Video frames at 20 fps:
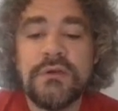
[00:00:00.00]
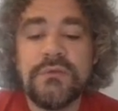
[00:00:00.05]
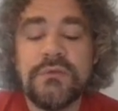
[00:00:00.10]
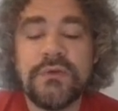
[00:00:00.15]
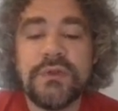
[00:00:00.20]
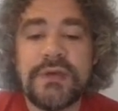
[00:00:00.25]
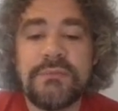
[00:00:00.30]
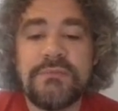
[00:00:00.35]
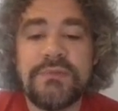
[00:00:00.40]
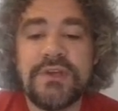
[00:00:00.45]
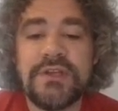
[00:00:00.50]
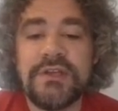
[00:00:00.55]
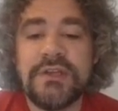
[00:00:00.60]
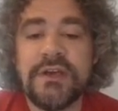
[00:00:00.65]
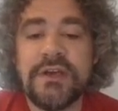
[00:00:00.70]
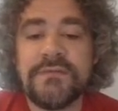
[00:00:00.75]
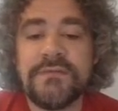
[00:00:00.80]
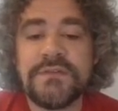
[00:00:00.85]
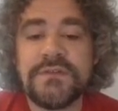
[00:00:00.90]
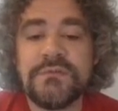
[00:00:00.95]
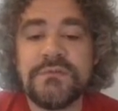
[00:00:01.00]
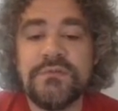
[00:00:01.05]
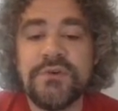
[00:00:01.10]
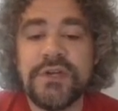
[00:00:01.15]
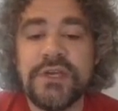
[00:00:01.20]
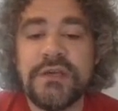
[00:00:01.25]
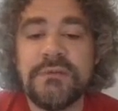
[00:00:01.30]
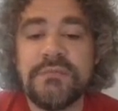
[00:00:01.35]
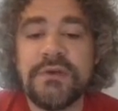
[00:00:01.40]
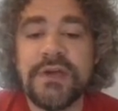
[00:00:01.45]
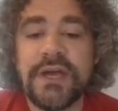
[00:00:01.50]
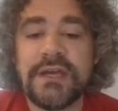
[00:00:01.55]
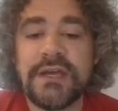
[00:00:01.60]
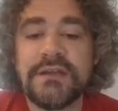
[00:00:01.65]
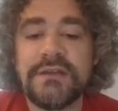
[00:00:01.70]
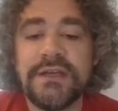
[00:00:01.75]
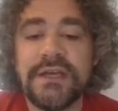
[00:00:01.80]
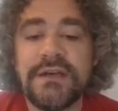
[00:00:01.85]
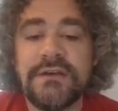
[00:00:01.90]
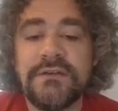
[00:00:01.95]
will that be enough to bring it
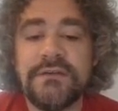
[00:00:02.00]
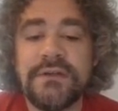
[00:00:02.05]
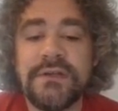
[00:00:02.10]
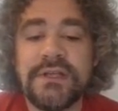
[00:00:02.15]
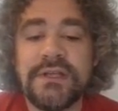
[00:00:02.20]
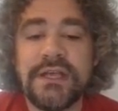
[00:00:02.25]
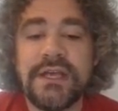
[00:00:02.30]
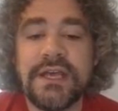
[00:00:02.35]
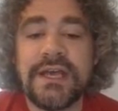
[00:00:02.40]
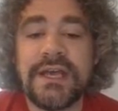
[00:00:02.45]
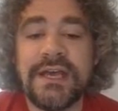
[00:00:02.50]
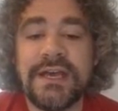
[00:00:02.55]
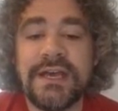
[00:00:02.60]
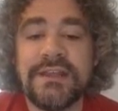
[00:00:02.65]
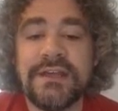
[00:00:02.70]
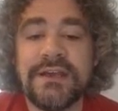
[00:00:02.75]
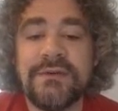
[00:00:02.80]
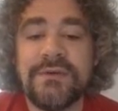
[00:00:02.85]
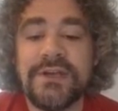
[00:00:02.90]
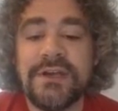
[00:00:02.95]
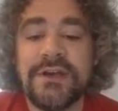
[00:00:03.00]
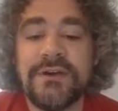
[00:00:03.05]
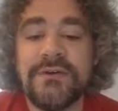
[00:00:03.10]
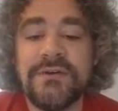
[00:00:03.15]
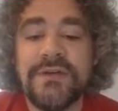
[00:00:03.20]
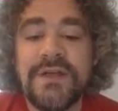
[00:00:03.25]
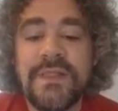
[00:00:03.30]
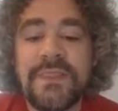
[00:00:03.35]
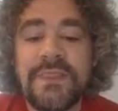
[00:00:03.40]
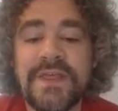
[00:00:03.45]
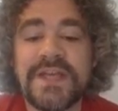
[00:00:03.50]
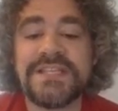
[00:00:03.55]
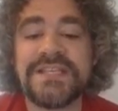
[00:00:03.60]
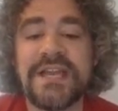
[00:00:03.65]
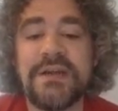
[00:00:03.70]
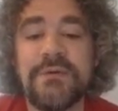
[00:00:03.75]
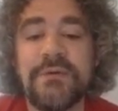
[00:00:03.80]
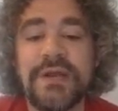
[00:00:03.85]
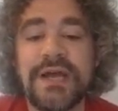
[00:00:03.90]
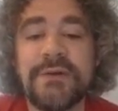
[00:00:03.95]
back down? Yeah, there we go. That's
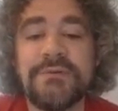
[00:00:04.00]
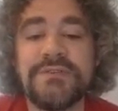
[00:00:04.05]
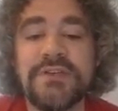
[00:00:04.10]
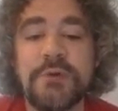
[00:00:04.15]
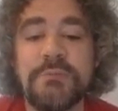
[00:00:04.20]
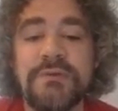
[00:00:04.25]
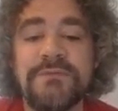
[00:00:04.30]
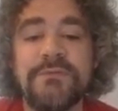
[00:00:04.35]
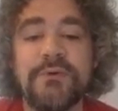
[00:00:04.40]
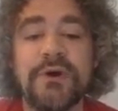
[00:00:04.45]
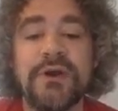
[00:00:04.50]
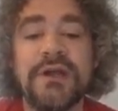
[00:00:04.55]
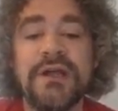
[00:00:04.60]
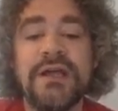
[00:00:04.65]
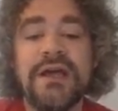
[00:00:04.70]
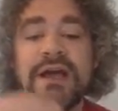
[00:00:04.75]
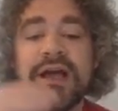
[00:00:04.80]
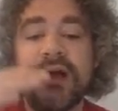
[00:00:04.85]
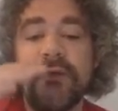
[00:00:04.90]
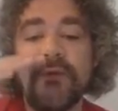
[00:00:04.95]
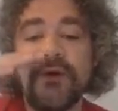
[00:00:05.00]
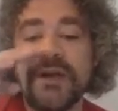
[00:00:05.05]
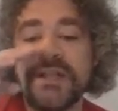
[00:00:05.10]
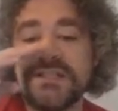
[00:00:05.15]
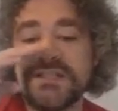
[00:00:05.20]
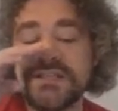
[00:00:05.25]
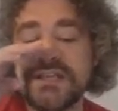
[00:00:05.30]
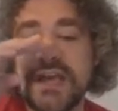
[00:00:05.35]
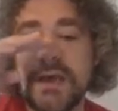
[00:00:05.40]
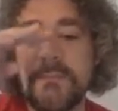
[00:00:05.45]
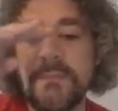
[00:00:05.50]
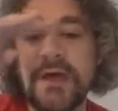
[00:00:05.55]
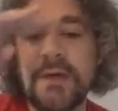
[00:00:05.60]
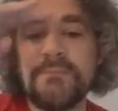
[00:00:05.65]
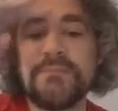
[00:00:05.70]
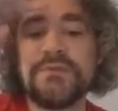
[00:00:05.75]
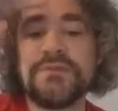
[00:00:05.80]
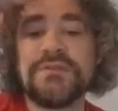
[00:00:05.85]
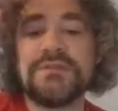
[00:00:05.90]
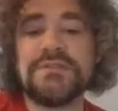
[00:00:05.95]
kind of what I was hoping for. I wanted it to come
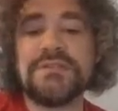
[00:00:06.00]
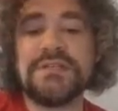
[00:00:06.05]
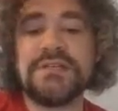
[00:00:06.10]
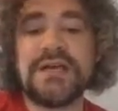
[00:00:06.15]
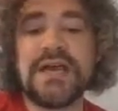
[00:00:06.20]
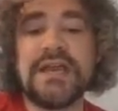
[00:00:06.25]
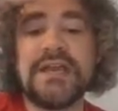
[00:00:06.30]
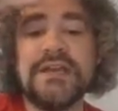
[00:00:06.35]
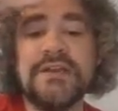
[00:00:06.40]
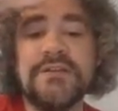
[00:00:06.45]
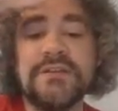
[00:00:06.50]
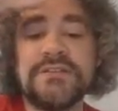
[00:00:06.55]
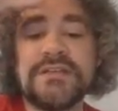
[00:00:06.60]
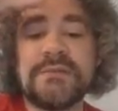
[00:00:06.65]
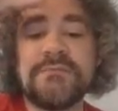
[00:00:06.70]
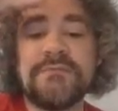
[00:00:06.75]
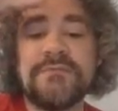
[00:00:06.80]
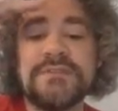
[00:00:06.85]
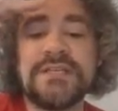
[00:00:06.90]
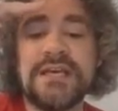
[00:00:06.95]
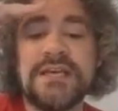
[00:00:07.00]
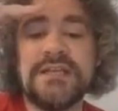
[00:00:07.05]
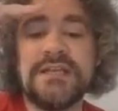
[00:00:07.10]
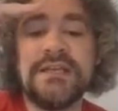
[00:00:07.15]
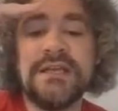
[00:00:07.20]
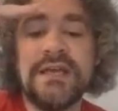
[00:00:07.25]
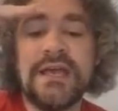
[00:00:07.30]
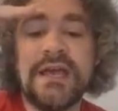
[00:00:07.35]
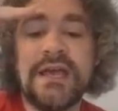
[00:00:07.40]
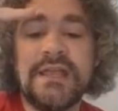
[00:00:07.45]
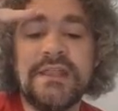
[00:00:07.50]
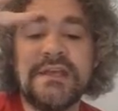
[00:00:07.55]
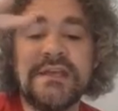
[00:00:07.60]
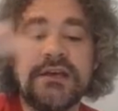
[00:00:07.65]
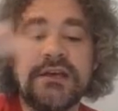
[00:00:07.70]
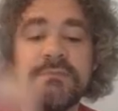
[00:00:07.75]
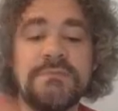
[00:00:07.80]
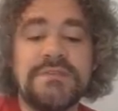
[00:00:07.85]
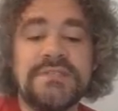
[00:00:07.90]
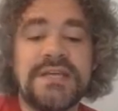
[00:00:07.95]
up to kind of near the top of his head and then
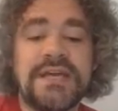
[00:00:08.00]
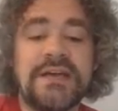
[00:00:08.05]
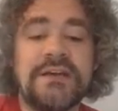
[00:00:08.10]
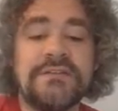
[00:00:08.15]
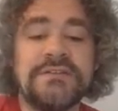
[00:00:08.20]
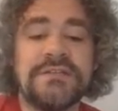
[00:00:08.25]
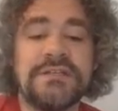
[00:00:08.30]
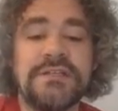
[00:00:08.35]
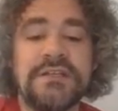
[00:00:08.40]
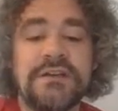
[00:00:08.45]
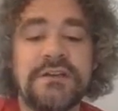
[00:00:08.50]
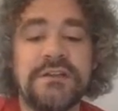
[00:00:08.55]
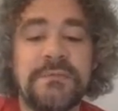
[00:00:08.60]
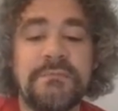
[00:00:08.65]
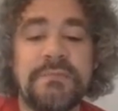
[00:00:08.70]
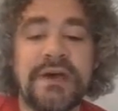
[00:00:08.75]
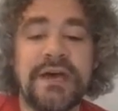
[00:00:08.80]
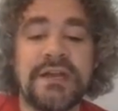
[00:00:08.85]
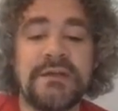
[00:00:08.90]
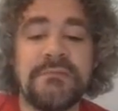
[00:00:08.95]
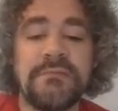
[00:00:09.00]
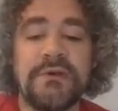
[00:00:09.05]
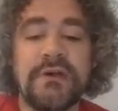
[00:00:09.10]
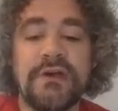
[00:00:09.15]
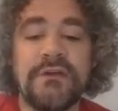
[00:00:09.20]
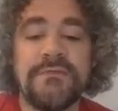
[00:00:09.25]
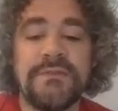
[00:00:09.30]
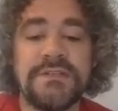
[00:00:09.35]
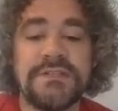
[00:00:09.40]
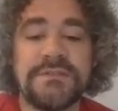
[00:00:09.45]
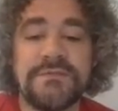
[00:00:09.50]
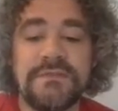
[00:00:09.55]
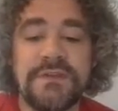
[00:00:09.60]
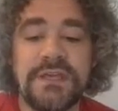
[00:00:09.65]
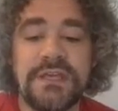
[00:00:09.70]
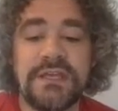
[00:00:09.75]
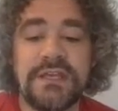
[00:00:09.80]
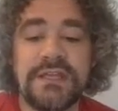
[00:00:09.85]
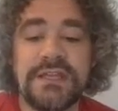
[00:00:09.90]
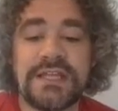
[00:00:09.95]
come down to near the bottom of his
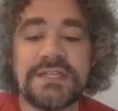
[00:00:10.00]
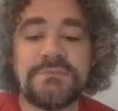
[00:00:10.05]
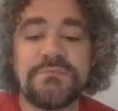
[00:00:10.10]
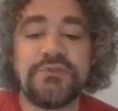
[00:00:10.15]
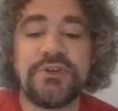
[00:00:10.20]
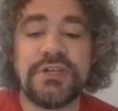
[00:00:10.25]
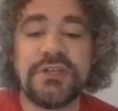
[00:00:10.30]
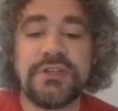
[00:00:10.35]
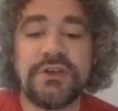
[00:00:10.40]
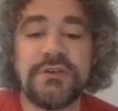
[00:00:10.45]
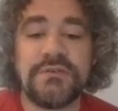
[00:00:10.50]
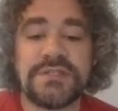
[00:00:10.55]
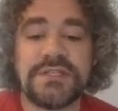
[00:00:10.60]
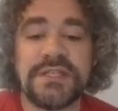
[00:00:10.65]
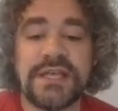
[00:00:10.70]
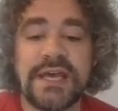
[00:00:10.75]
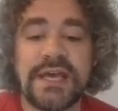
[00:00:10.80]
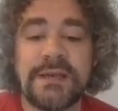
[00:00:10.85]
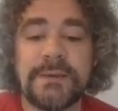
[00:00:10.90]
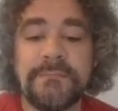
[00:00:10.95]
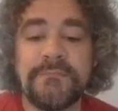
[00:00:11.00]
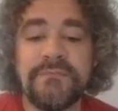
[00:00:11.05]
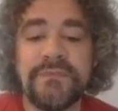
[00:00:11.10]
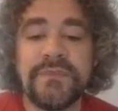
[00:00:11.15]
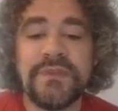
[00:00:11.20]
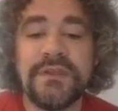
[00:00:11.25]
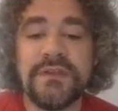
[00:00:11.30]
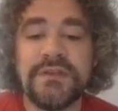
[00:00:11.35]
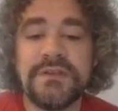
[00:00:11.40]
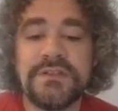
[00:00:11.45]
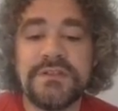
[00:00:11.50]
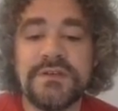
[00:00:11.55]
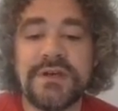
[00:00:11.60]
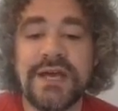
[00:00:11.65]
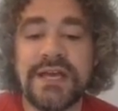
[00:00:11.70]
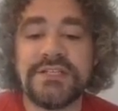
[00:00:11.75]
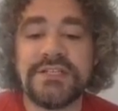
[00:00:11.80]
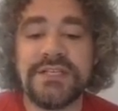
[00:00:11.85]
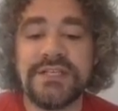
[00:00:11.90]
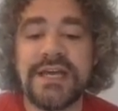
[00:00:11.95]
feet. And that's pretty close to that. So
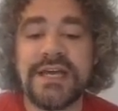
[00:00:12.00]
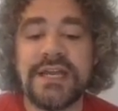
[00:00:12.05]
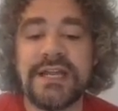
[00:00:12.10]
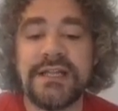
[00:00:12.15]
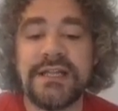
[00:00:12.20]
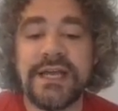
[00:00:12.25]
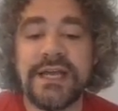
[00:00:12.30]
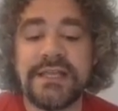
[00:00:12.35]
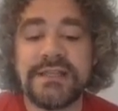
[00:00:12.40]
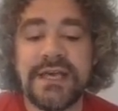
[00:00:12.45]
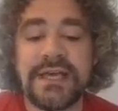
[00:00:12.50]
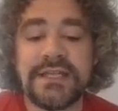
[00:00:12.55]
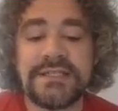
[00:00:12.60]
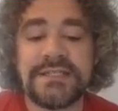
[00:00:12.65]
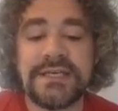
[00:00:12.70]
I actually kind of like that